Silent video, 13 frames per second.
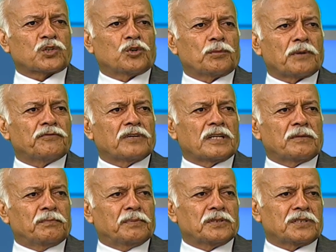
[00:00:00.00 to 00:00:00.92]
is going to be a
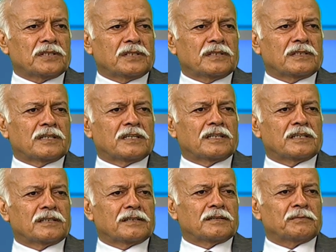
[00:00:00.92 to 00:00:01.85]
very busy
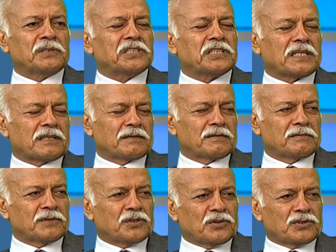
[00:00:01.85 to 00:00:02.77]
meeting
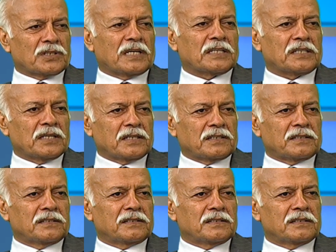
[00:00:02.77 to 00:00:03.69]
because I think
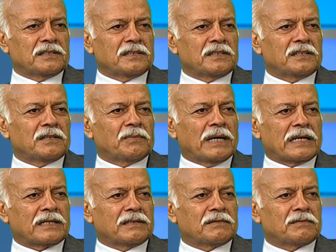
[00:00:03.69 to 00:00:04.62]
the
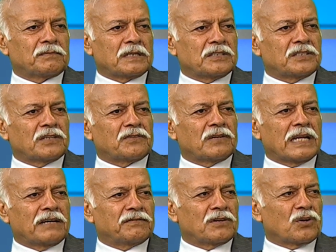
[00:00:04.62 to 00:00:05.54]
American president will
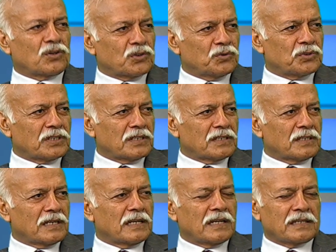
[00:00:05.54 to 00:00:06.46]
have a lot to say,
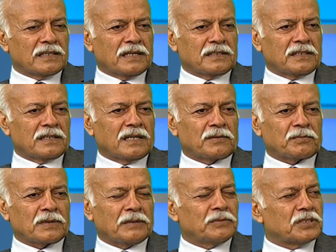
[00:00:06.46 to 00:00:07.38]
and I think our
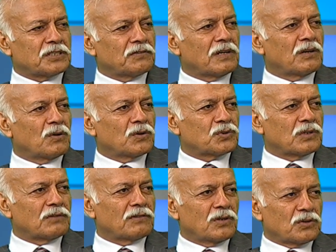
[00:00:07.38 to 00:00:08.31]
prime minister will
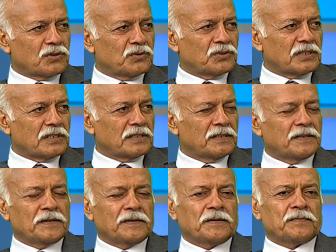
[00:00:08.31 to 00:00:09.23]
also have a lot to say.
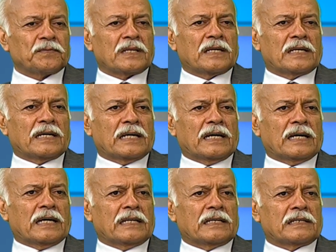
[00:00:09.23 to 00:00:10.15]

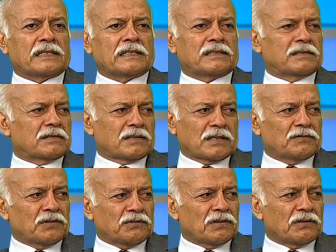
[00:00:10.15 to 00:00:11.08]
And
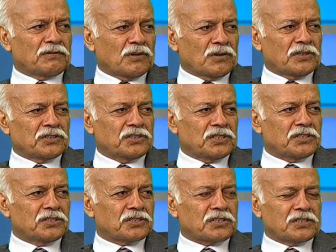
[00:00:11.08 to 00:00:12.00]
we've all
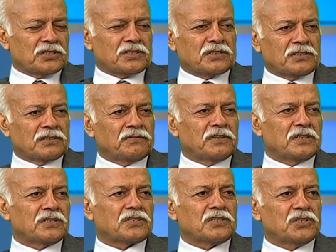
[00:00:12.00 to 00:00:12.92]
just discussed the
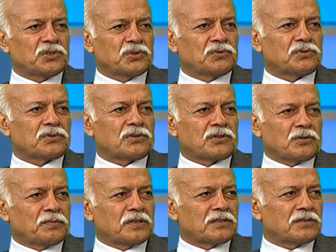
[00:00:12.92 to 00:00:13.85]
various issues or
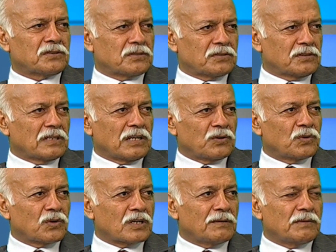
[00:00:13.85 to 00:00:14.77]
topics that are
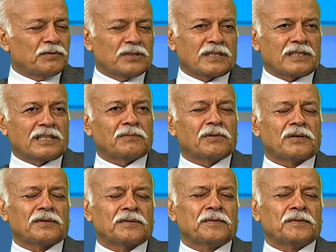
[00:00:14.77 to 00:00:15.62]
going to come up on that table.